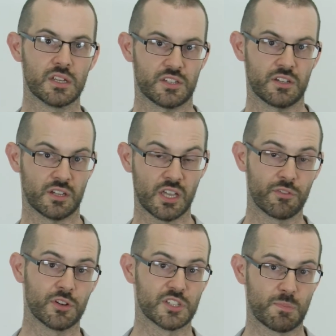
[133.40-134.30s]
to
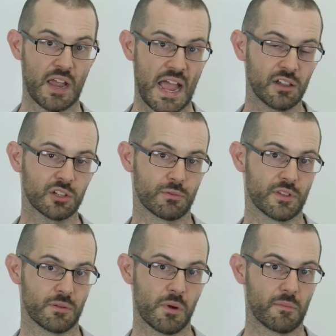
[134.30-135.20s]
governance by
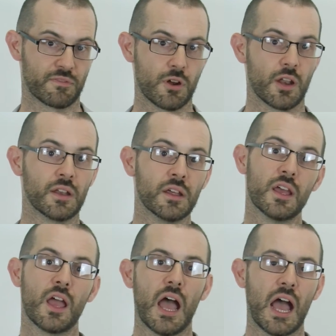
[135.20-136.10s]
algorithm up front.
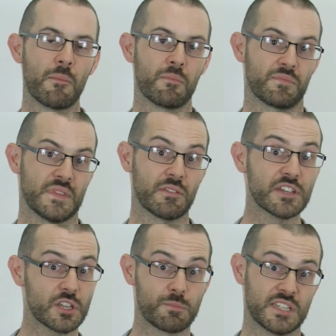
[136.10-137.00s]
Now,
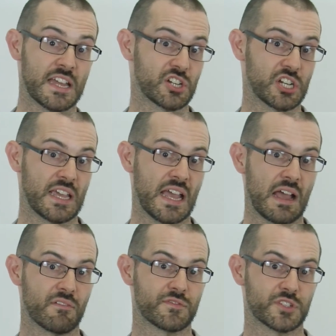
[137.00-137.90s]
this could potentially
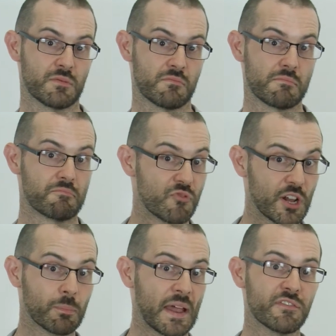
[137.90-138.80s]
have some
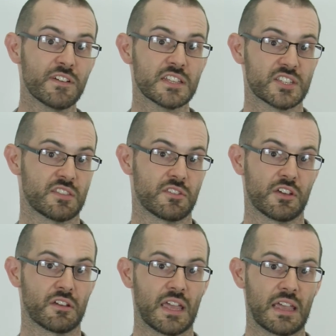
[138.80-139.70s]
real benefits in
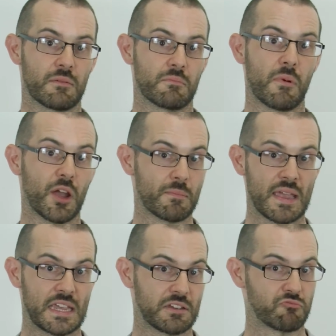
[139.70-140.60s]
that it might
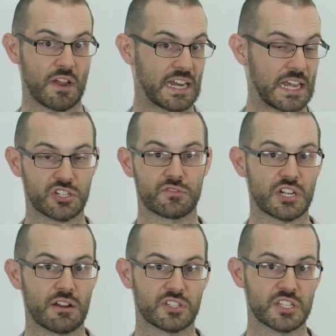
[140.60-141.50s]
make regulation of
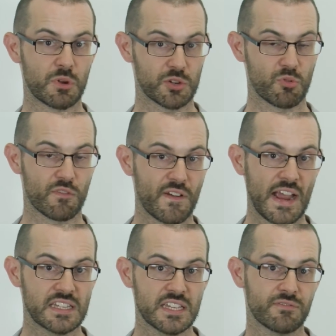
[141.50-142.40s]
charities much more
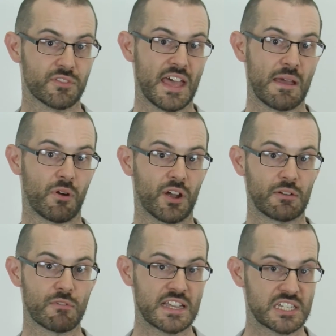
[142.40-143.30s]
effective and thereby
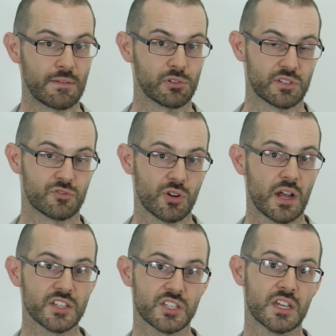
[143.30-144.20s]
raise levels of
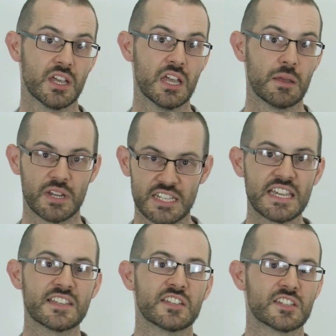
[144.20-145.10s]
trust. But it's
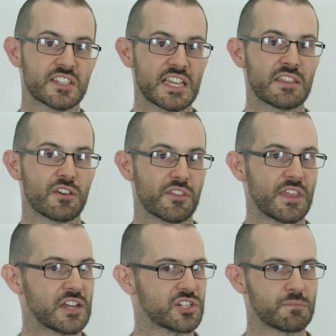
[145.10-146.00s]
easy to see that
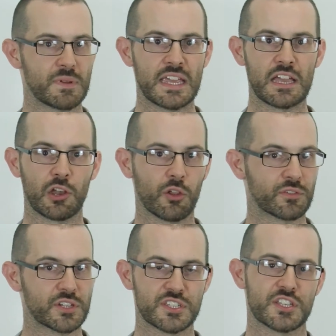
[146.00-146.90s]
there should be a lot
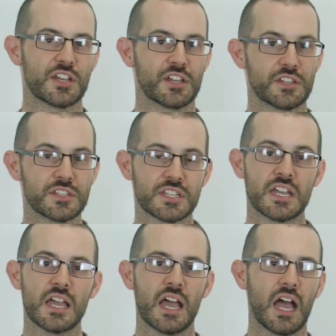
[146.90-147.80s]
of concerns
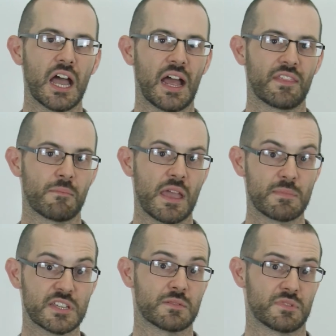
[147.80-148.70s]
and there may
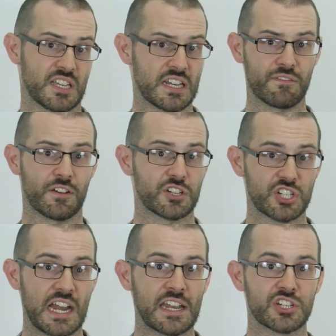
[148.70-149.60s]
be some significant
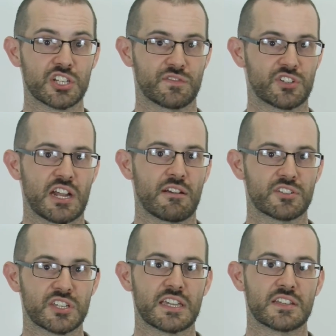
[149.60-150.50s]
challenges for
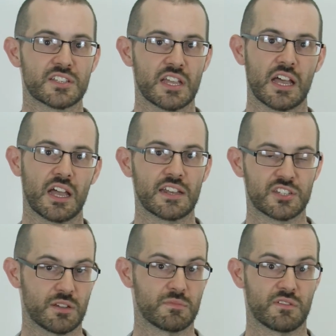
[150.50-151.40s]
charities in
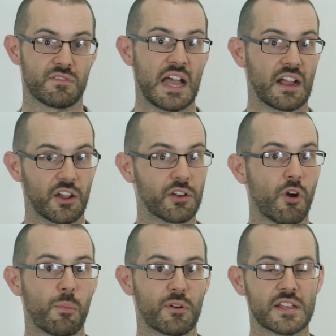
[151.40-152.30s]
terms of that kind of
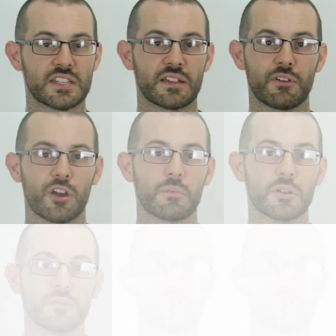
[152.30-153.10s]
operating environment.